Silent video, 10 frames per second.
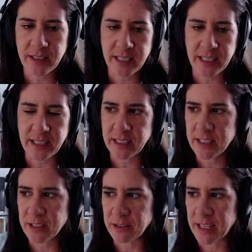here
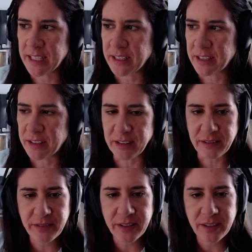to kind
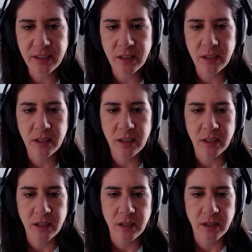of
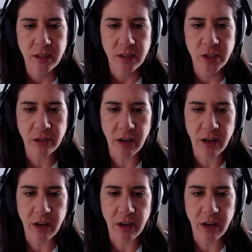show